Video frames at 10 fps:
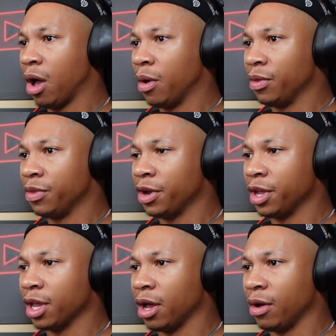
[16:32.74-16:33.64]
Well, there
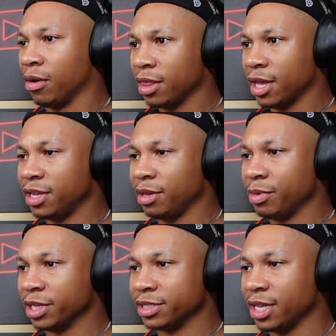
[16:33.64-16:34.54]
you go. That
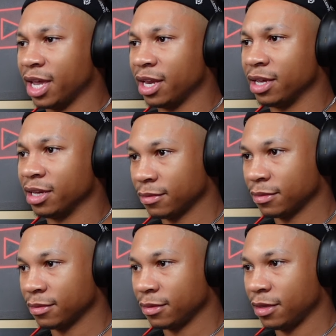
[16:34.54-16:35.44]
demon is dead.
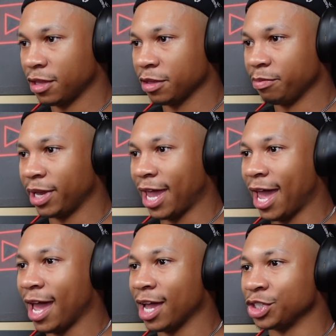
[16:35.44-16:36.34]
Nothing but
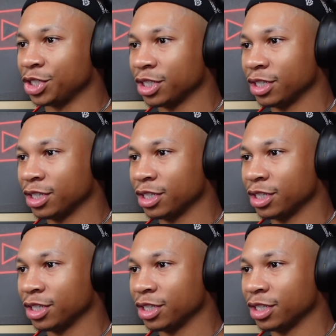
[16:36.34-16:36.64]
ash.